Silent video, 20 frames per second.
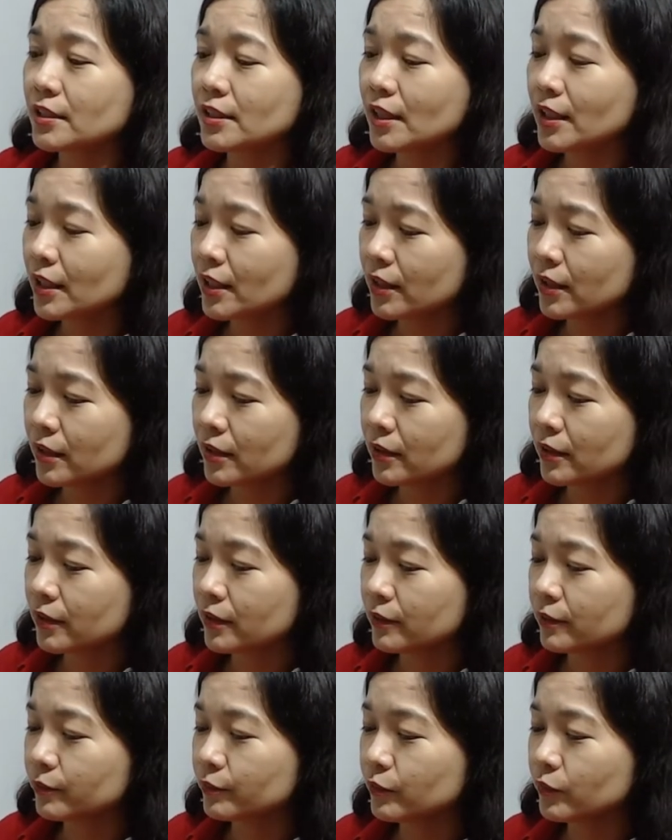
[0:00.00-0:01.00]

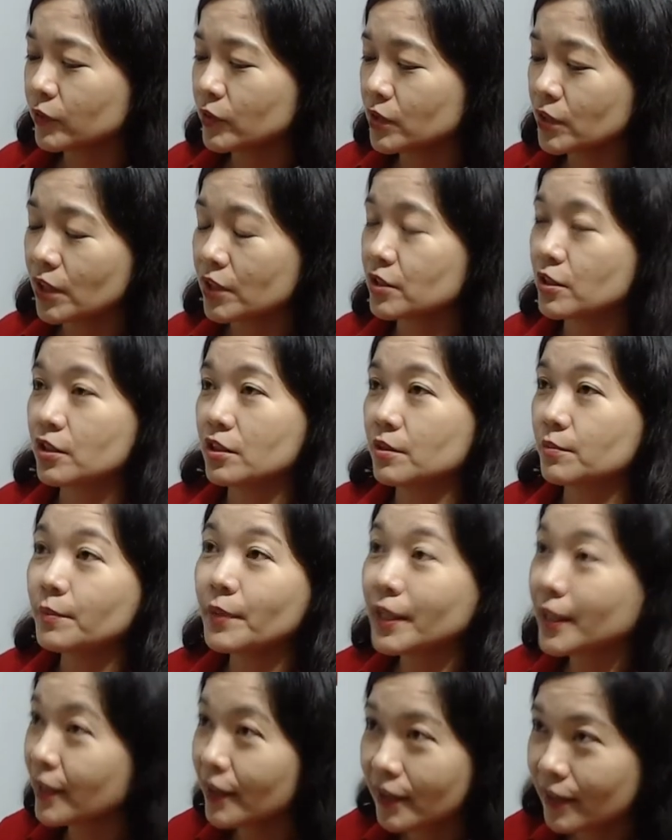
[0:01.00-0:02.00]
uh, it's not just
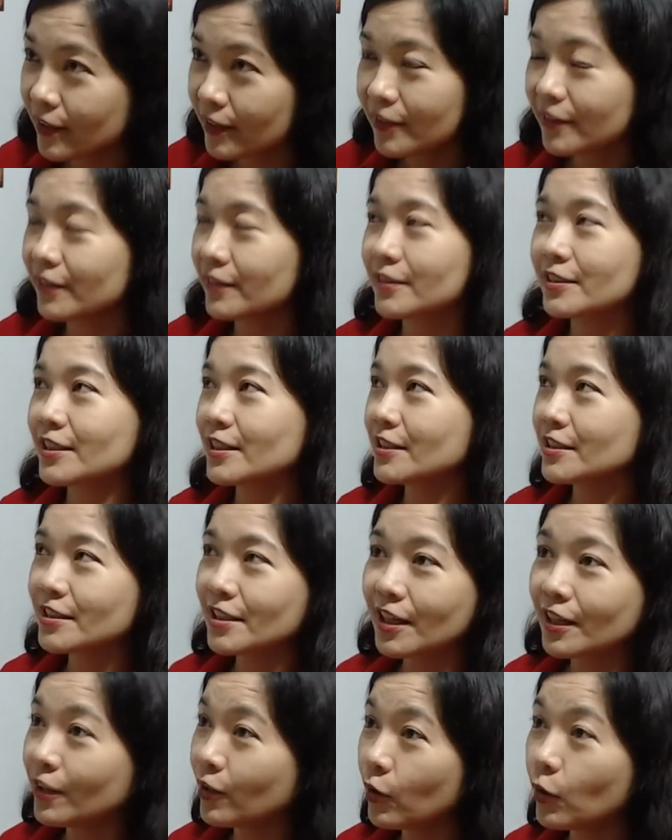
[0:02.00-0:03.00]
me. It, it's
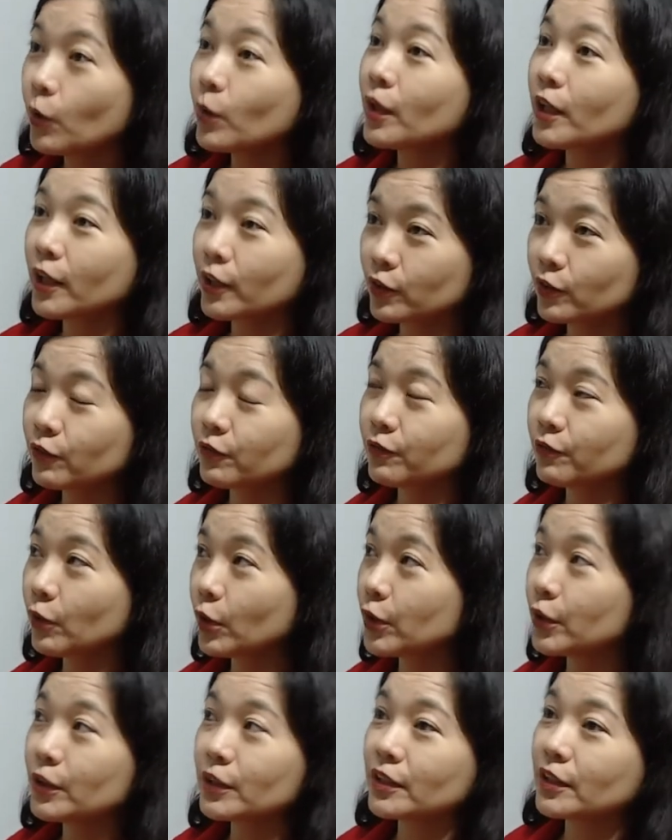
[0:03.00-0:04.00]
a whole lot of
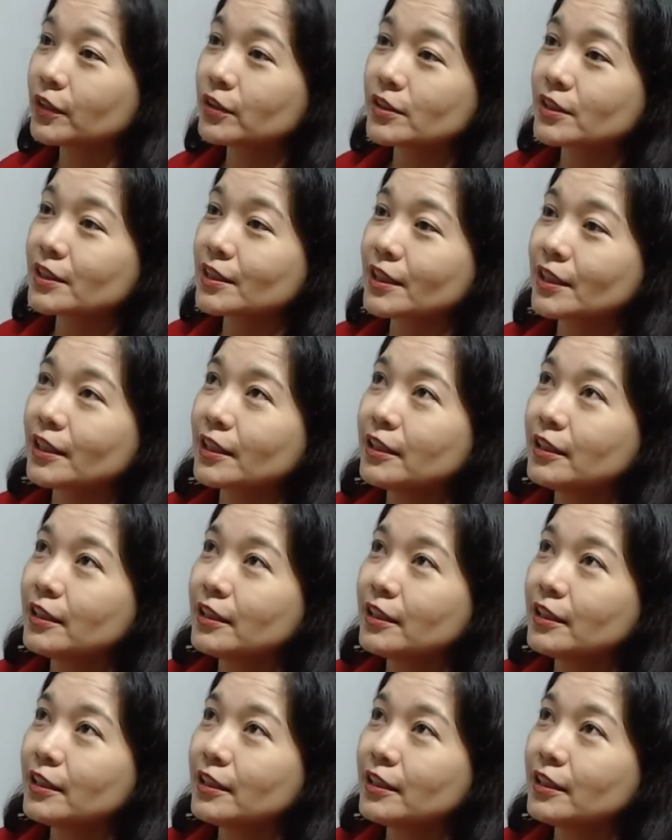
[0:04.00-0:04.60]
volunteers na